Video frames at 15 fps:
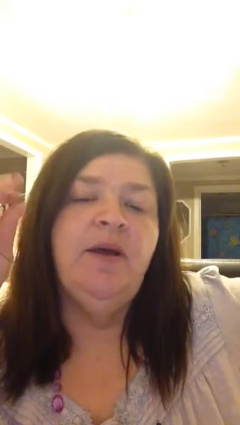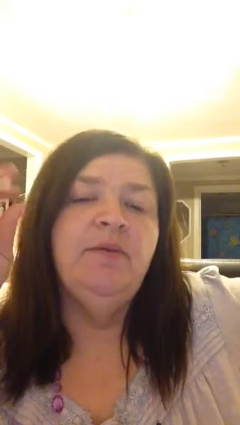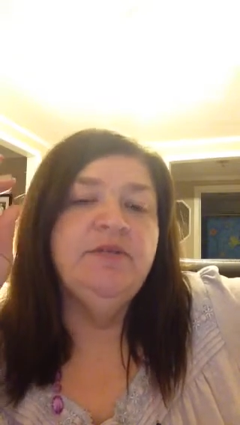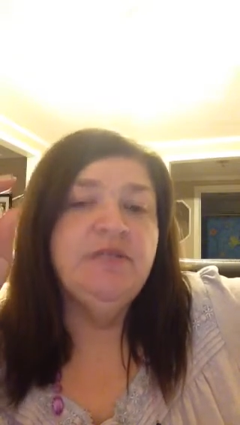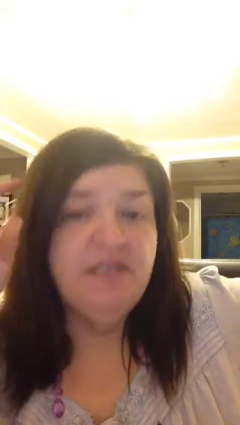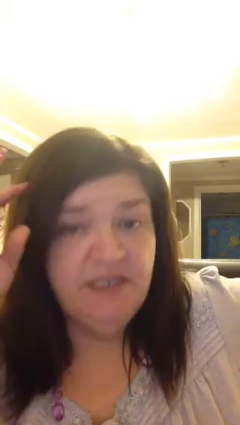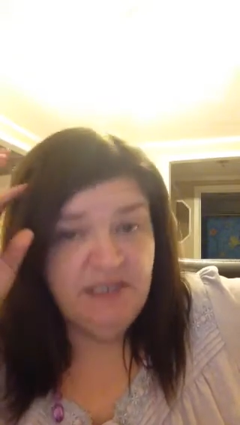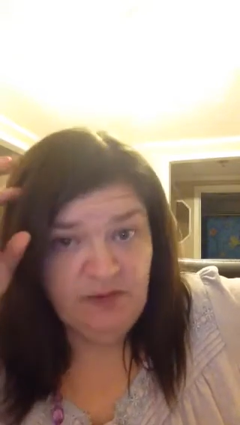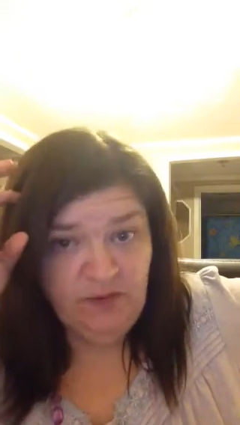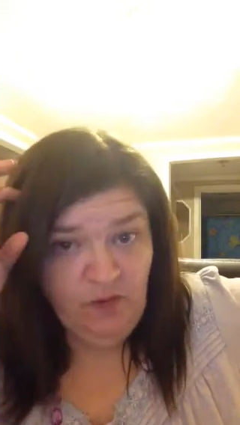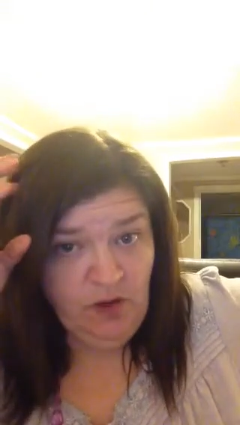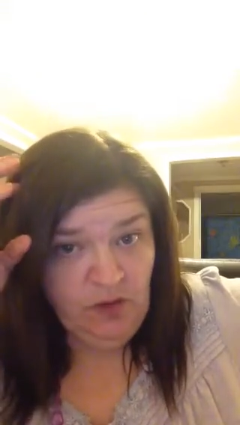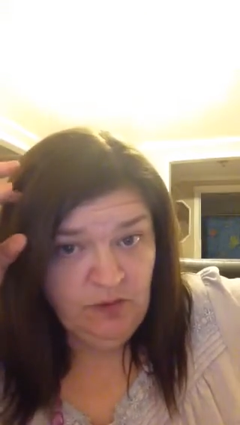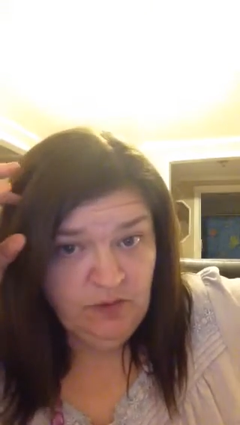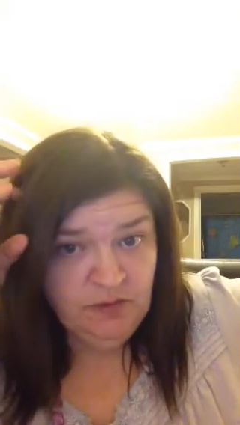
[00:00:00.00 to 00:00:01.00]
I was
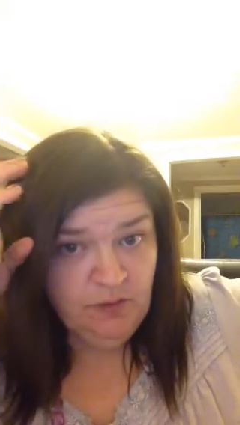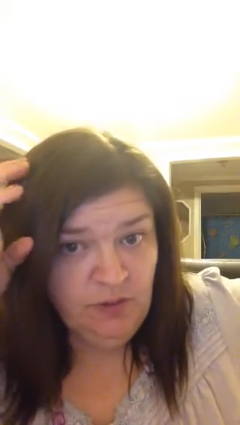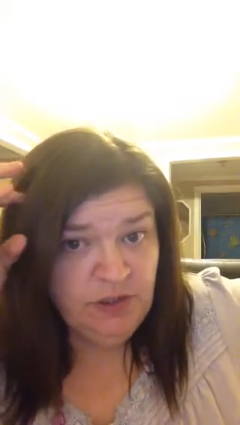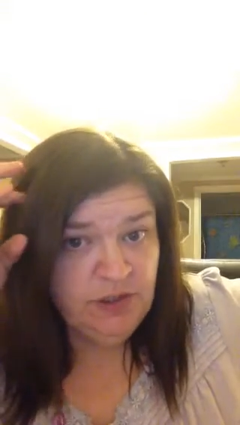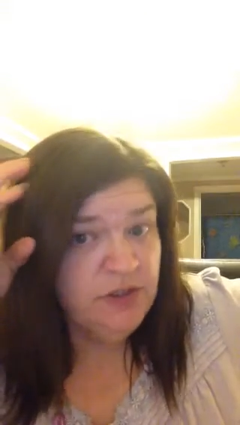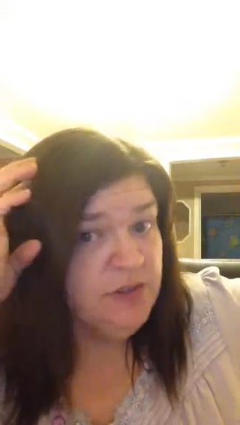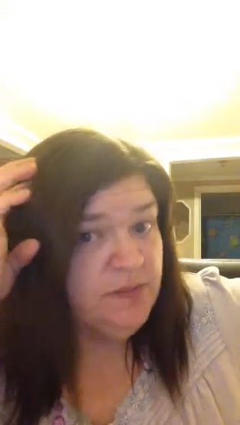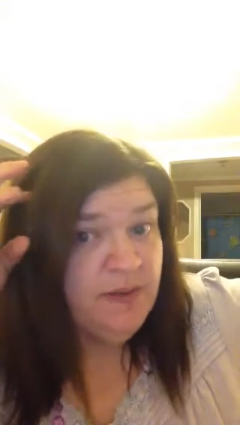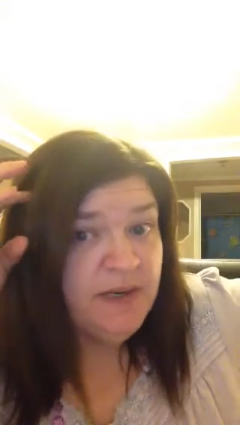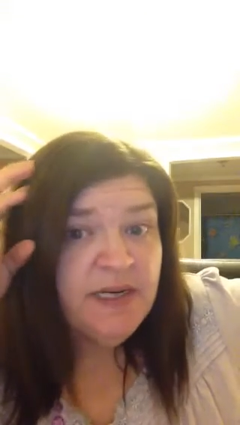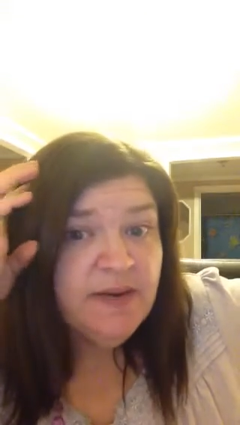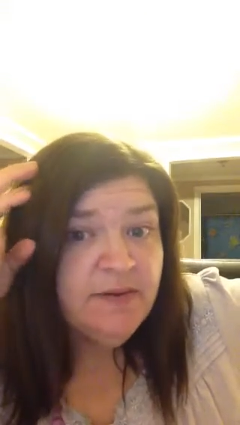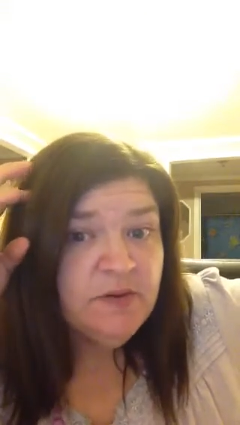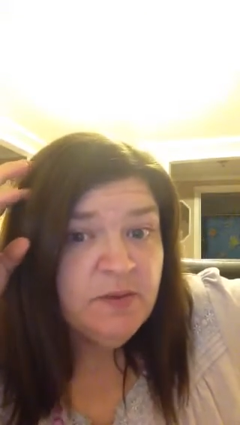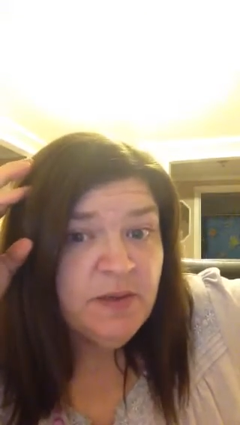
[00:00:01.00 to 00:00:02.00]
disenrolled, which there's a big
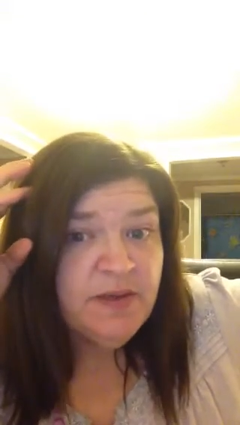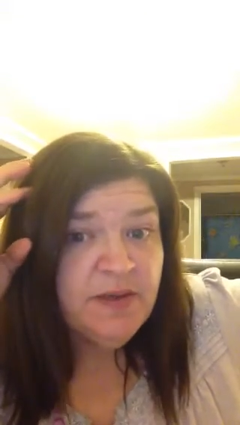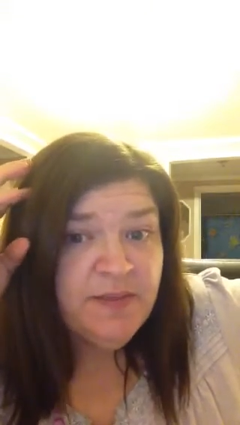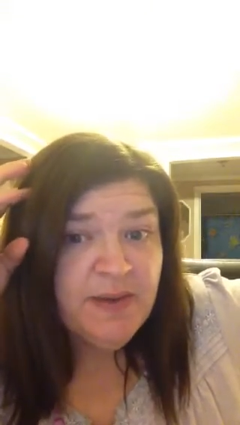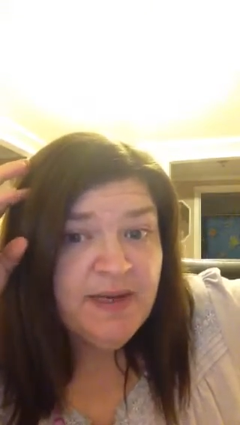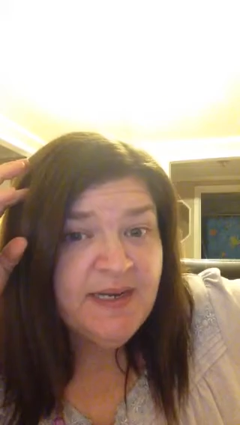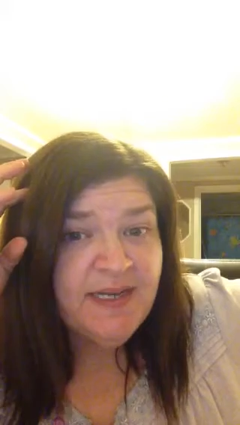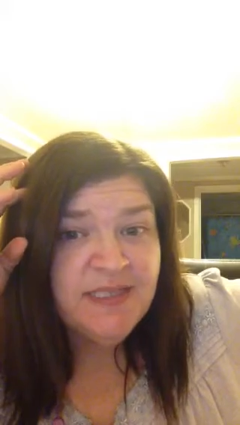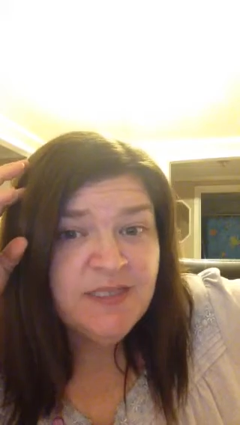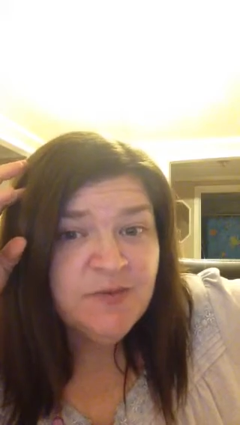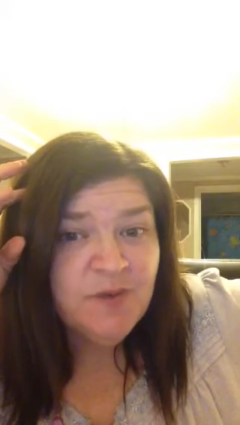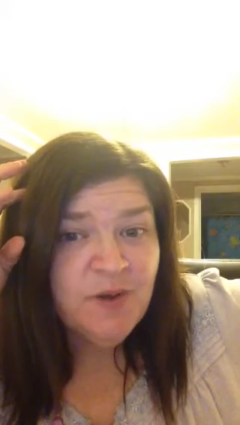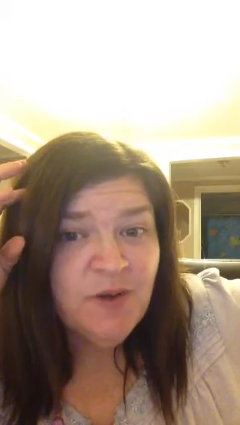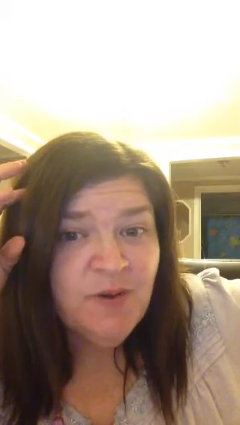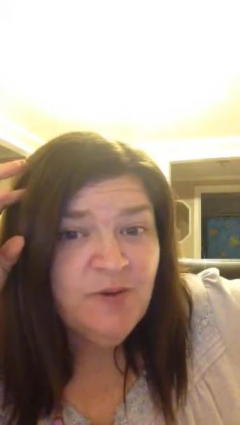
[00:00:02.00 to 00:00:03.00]
difference between being
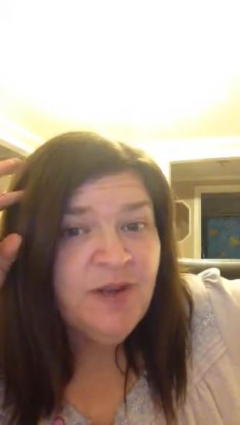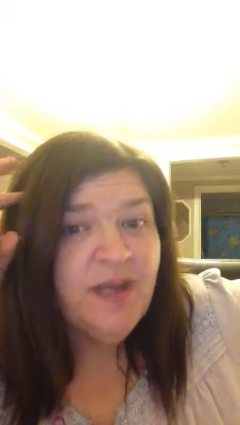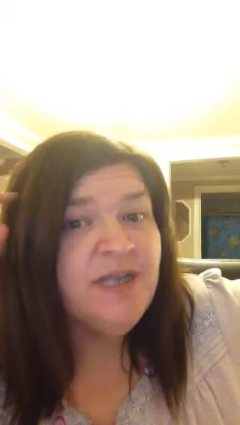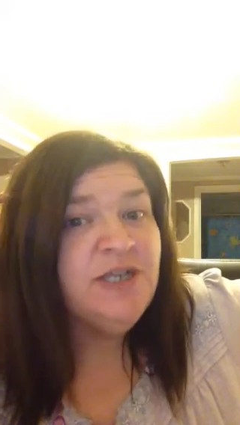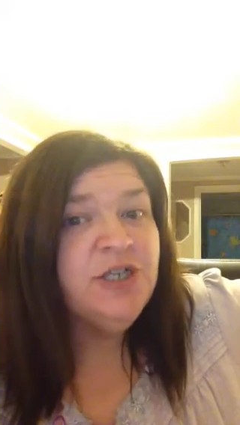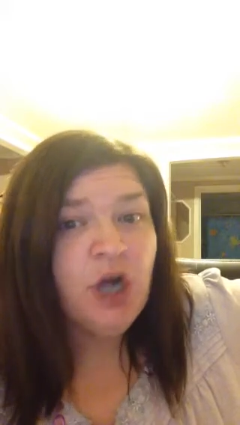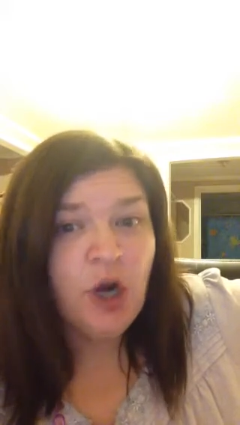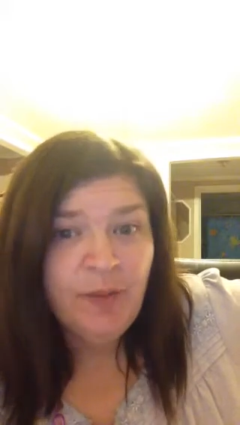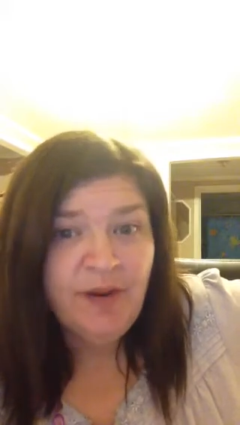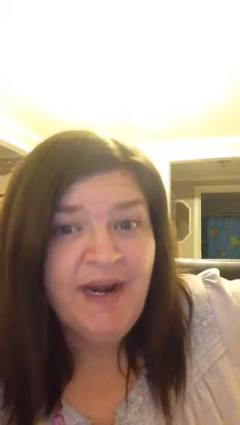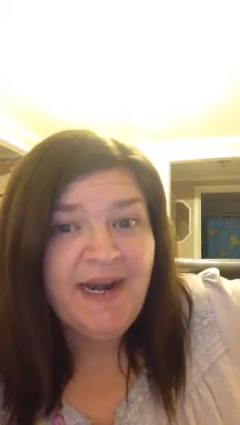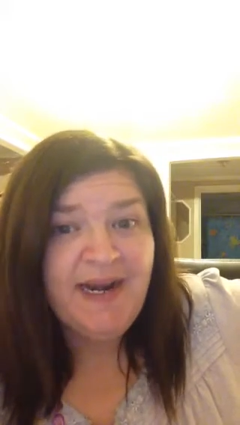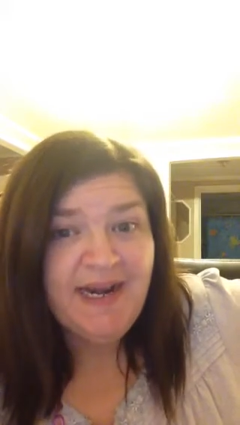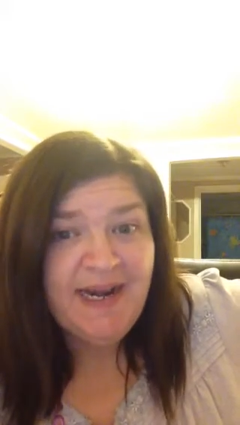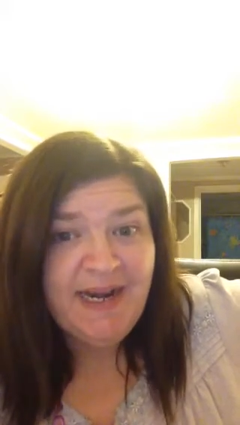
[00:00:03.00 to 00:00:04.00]
disenrolled and
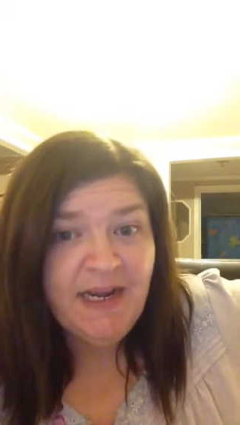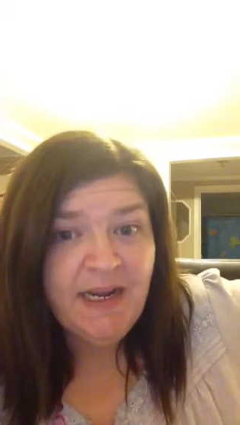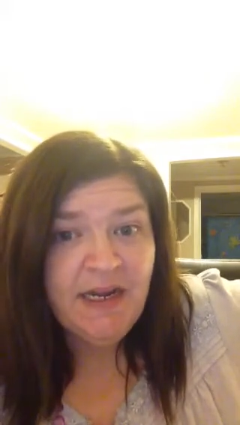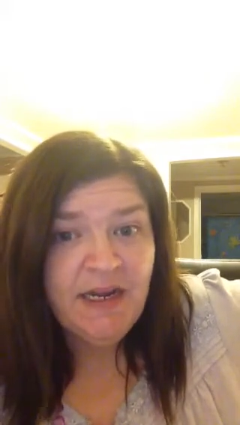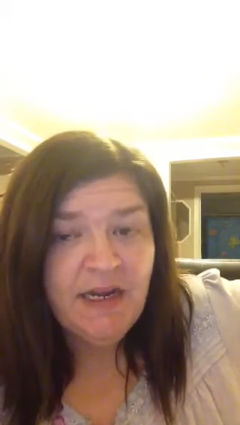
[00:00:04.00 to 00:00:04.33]
terminated.